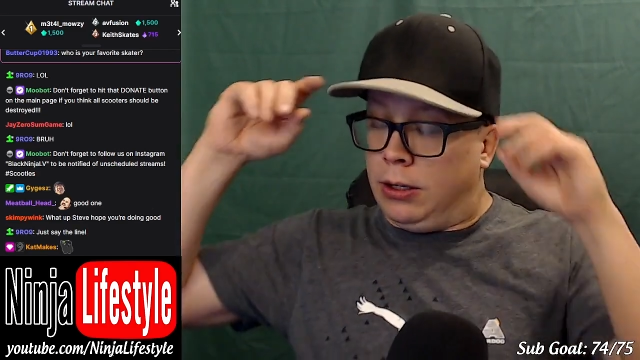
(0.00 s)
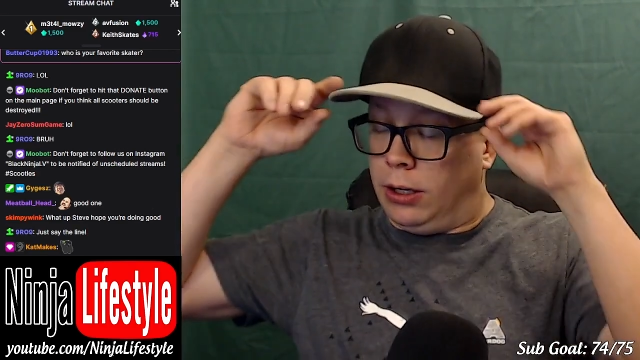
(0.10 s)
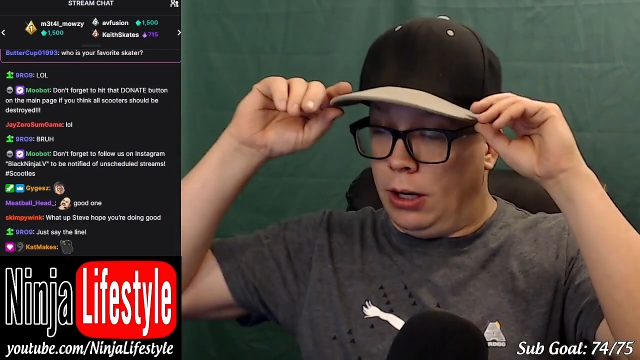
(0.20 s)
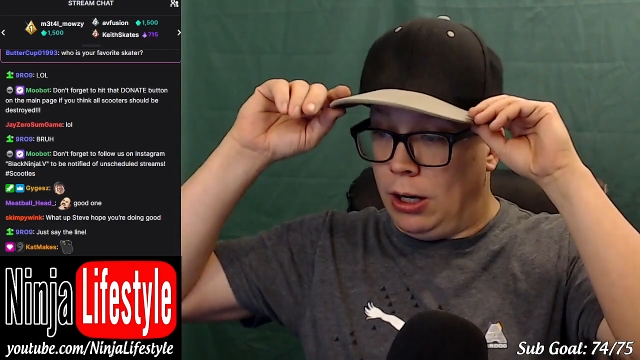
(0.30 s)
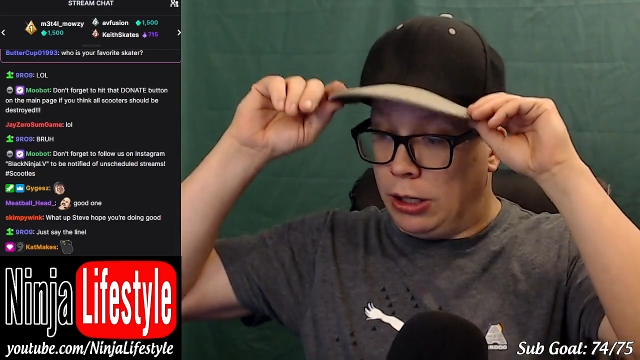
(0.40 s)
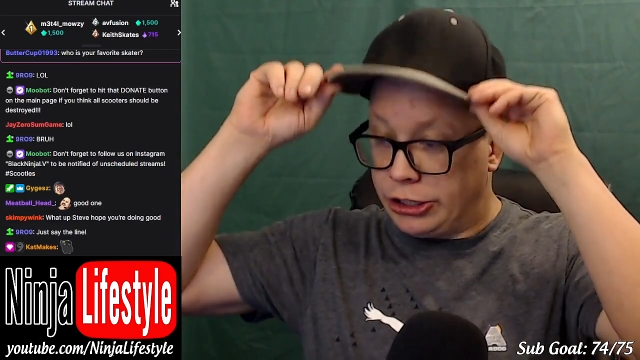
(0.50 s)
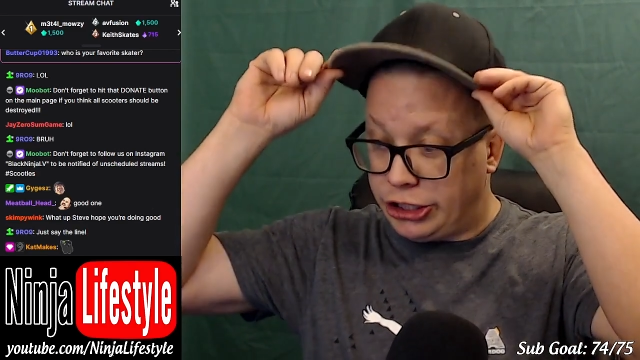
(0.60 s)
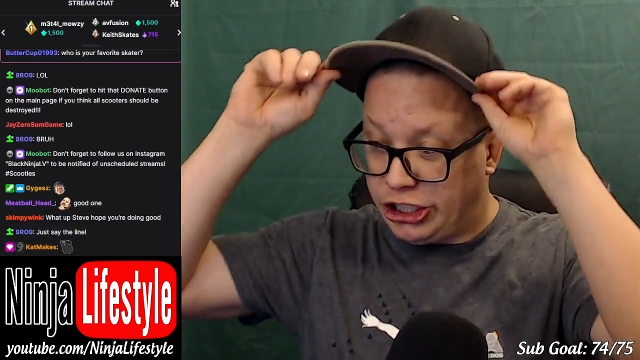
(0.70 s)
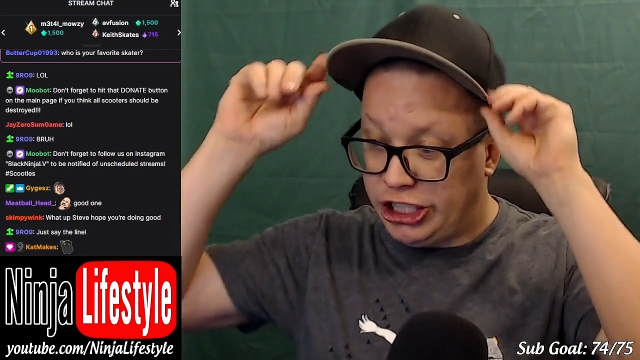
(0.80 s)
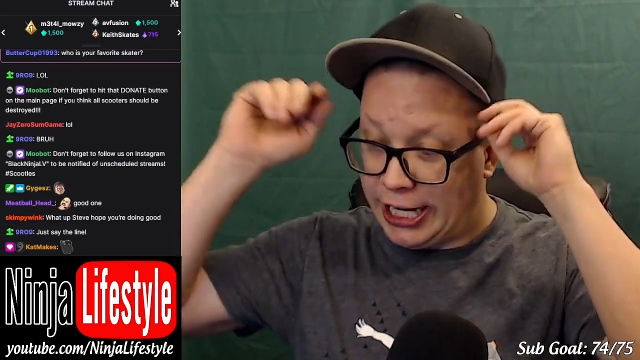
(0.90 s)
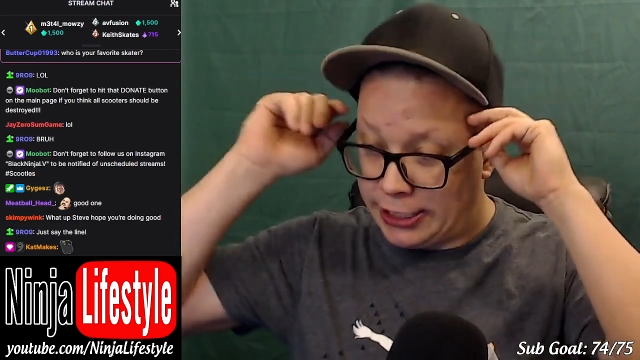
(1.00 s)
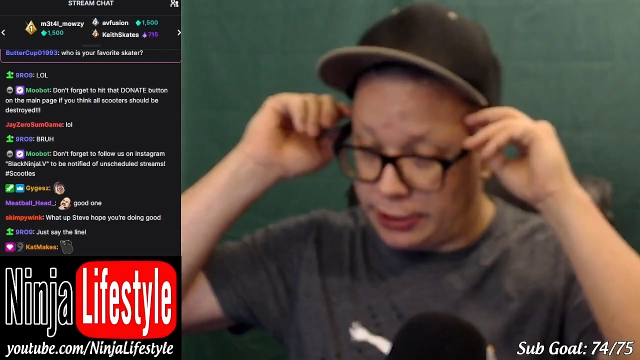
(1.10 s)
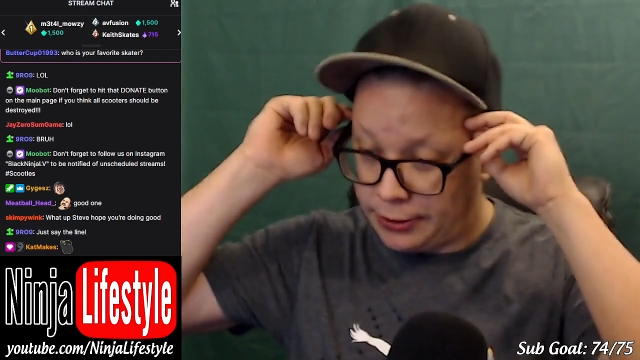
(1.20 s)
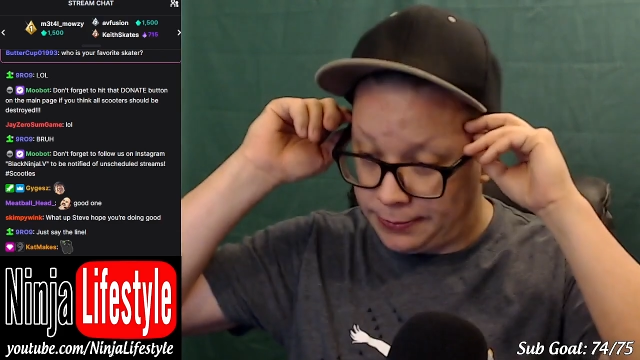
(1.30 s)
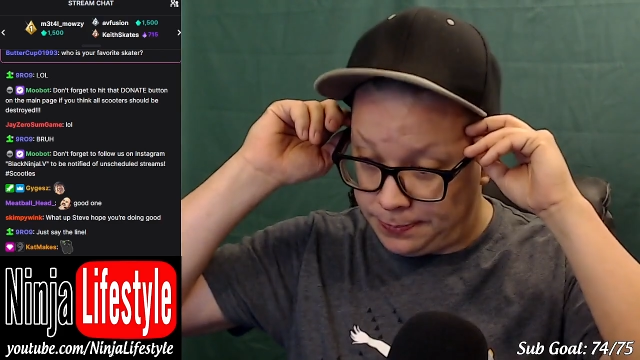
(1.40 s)
Oh,
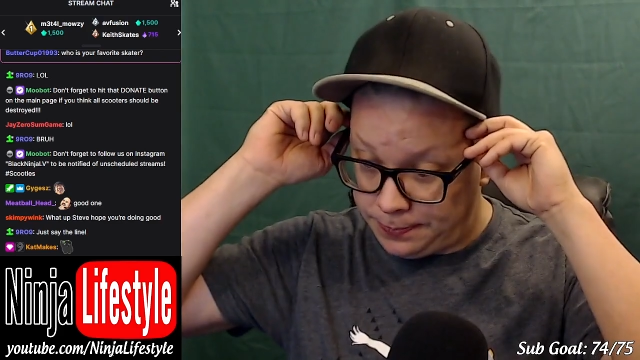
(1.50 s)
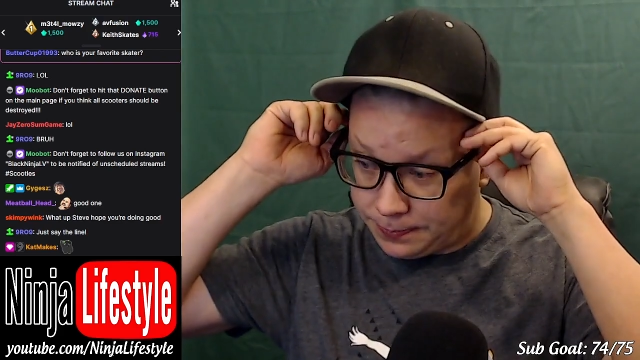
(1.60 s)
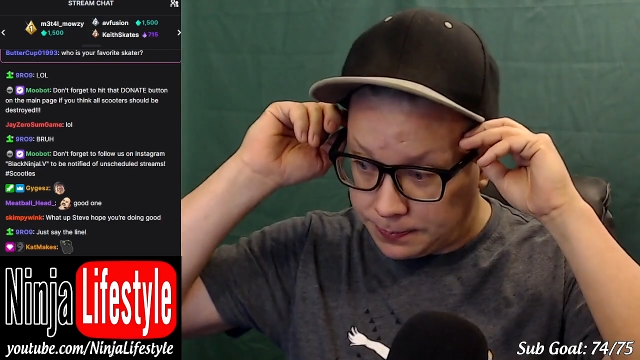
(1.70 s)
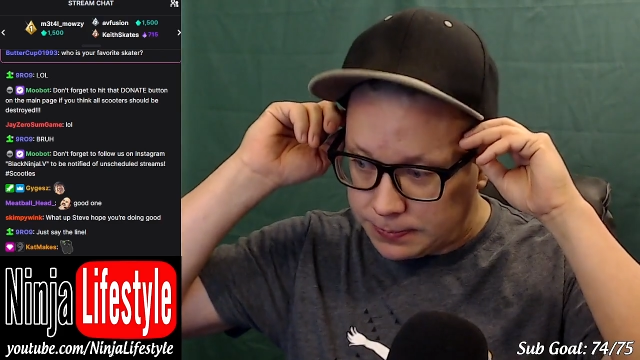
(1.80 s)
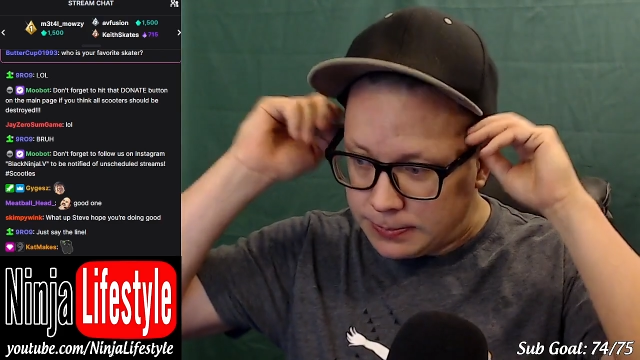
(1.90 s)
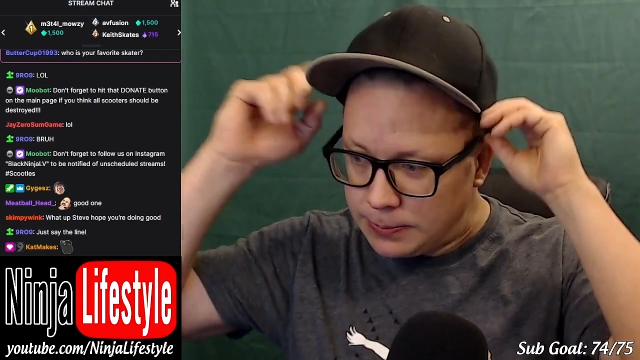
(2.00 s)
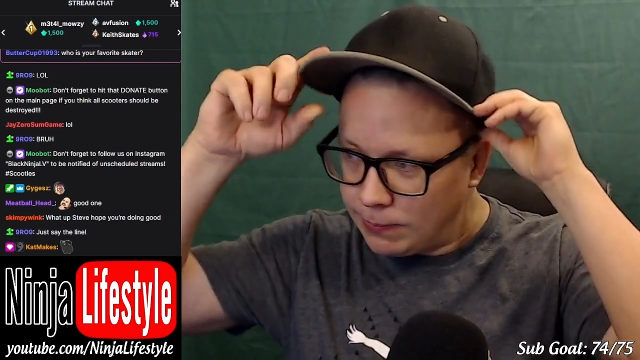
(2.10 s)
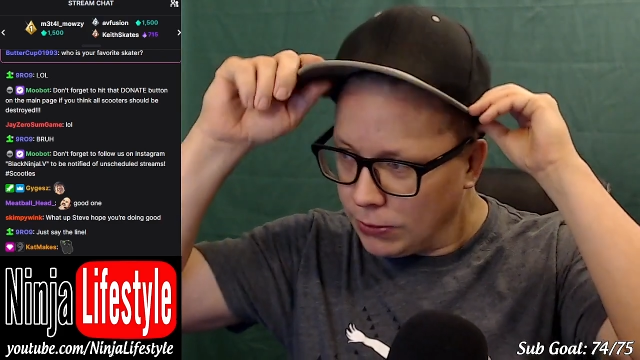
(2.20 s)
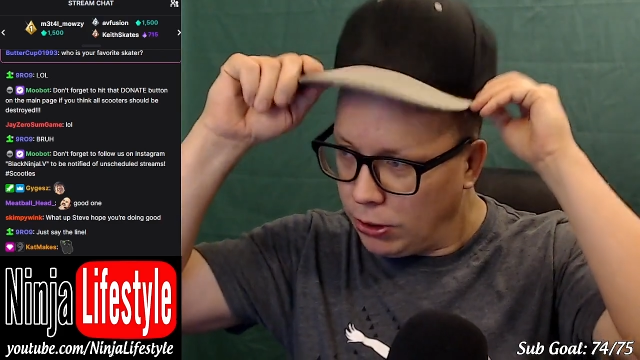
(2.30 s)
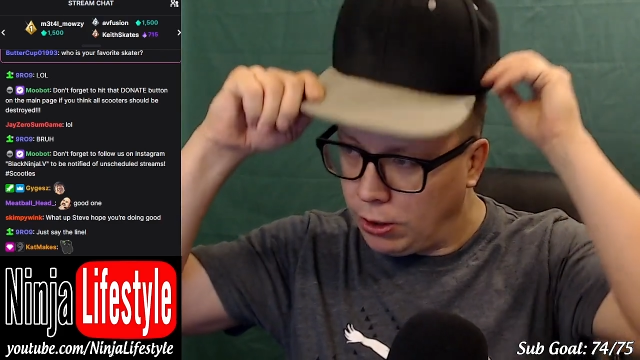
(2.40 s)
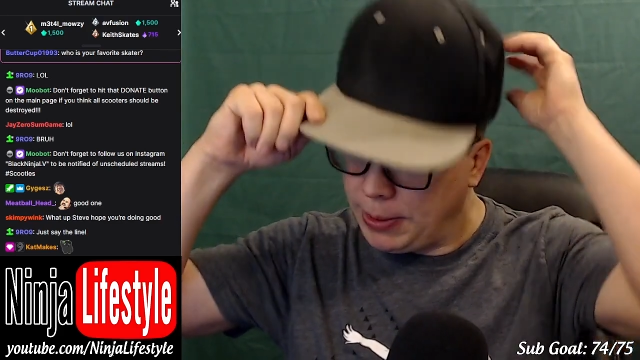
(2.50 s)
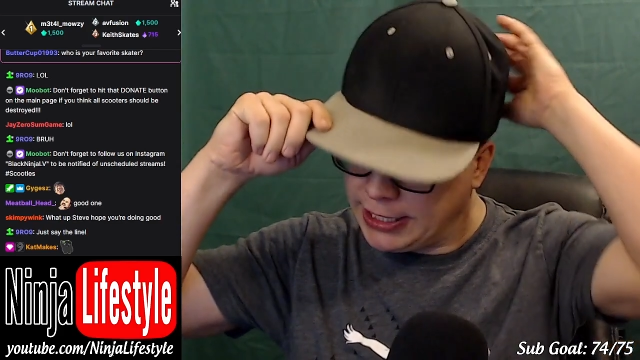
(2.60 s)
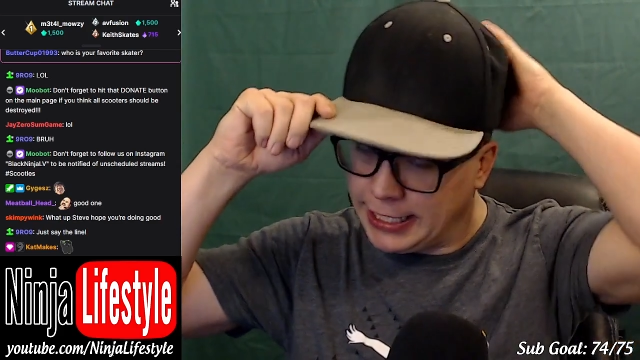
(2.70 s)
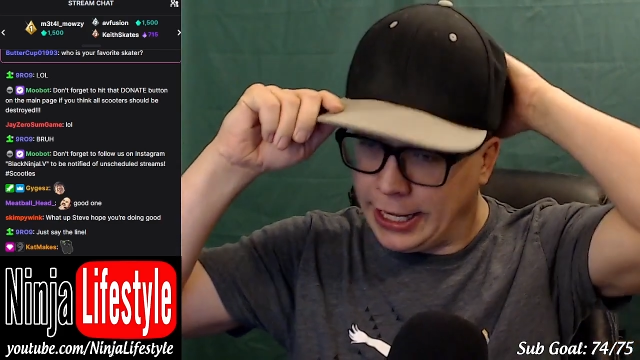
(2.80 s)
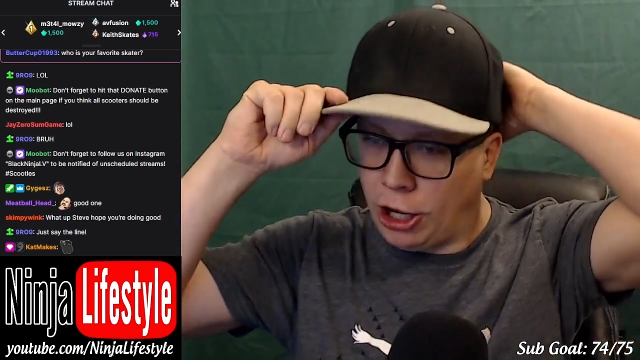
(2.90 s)
shit. Oh man, it
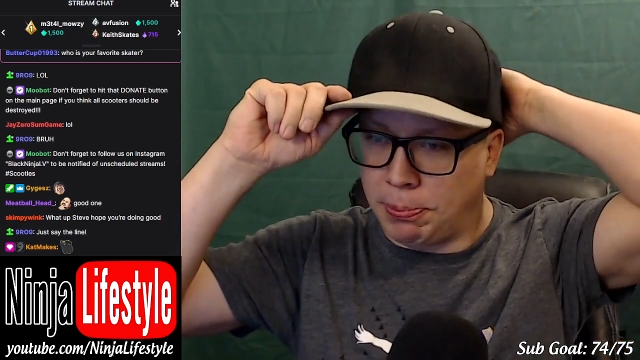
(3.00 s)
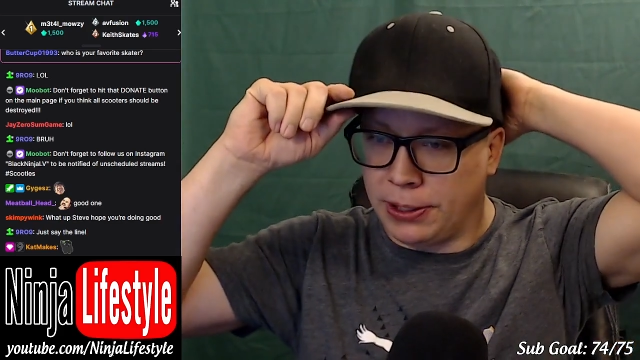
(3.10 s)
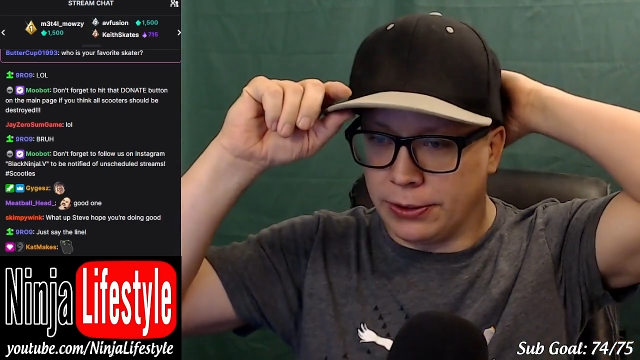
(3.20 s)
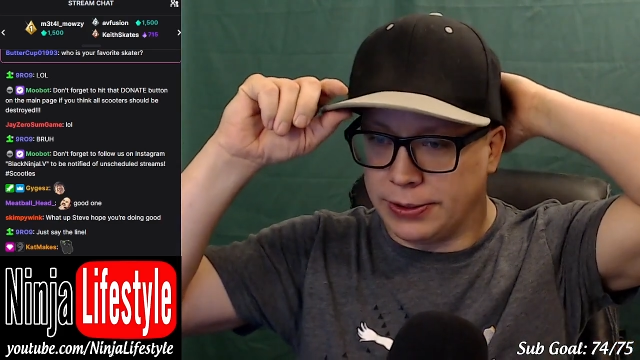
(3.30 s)
didn't help either.